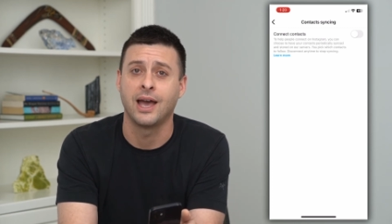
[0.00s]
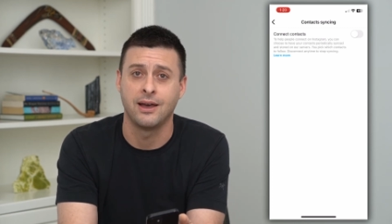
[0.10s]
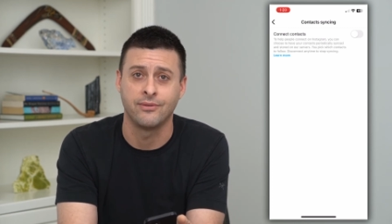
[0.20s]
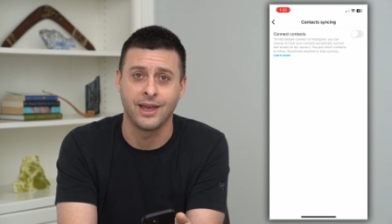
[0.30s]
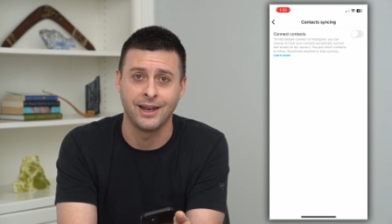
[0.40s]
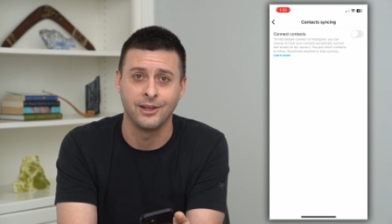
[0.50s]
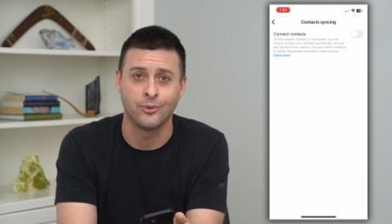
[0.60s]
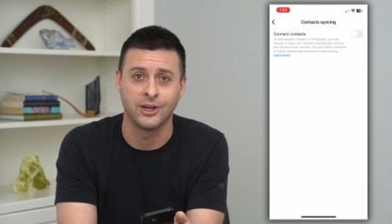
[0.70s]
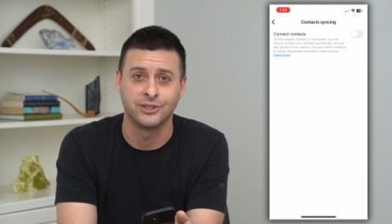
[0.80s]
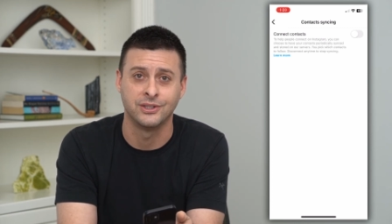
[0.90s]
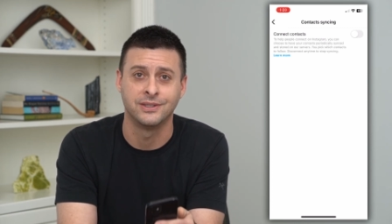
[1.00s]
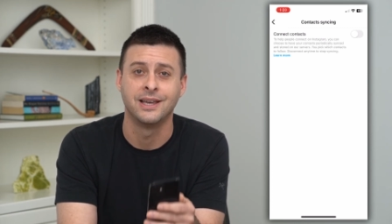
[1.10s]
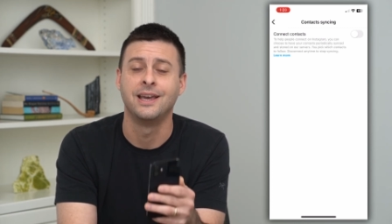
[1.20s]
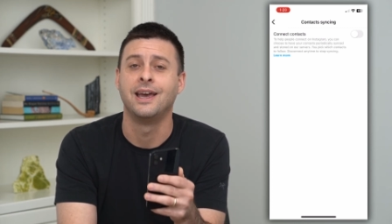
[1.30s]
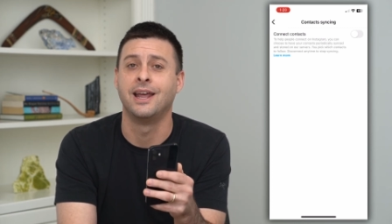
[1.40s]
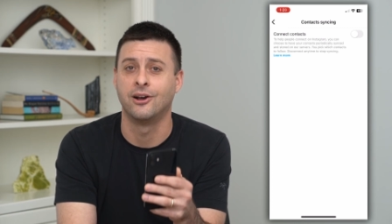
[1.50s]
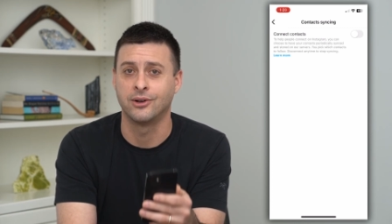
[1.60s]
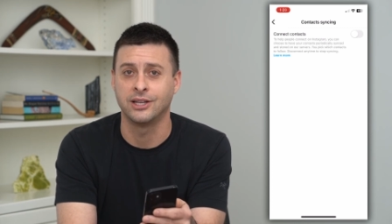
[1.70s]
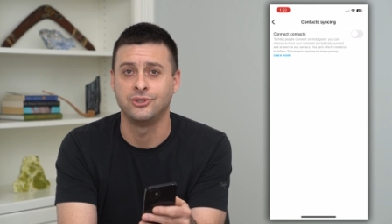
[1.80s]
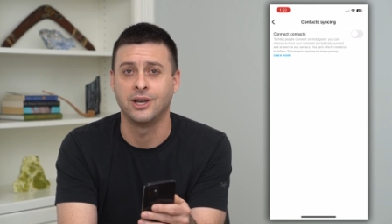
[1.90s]
have any questions, and I'll
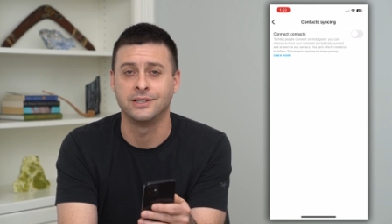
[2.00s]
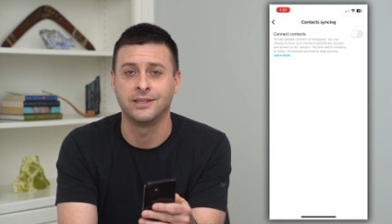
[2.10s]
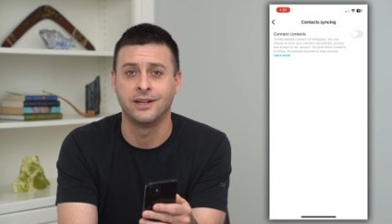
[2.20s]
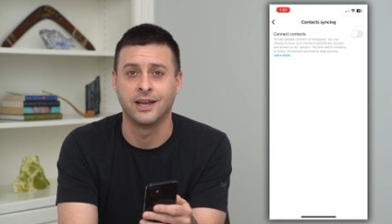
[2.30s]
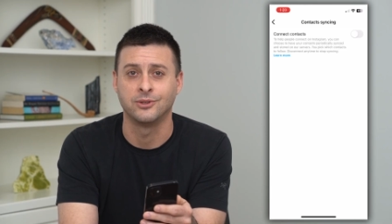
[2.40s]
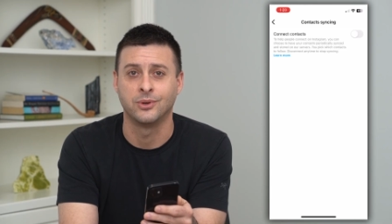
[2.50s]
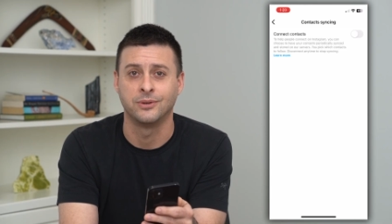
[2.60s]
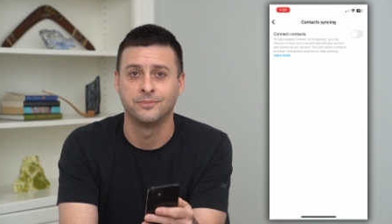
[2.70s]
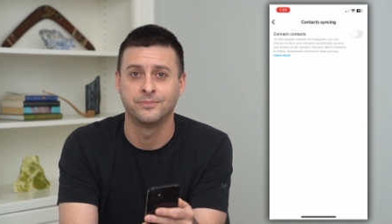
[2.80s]
catch you guys in the next one.